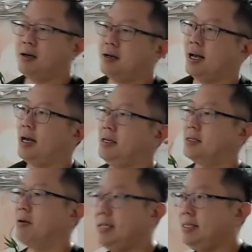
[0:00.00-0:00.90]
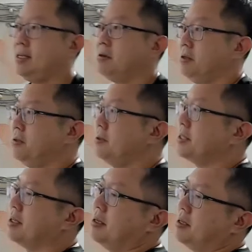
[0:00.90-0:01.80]
And it's quite easy to
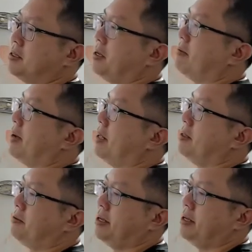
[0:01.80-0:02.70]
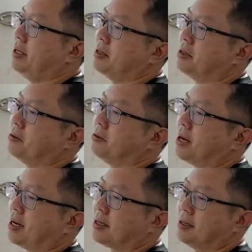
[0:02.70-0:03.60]
use. So you have Henry to
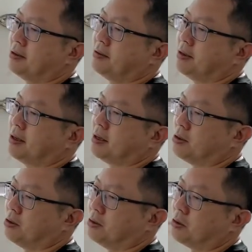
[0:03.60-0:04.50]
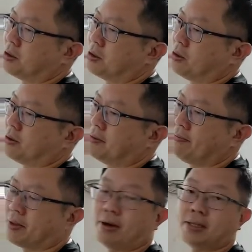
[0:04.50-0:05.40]
uncle to total,
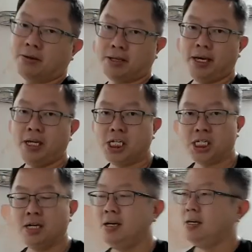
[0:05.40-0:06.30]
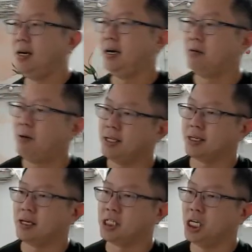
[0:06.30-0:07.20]
right? Total age. And what
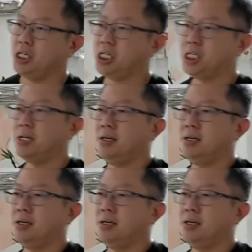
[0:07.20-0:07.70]
is unchanged?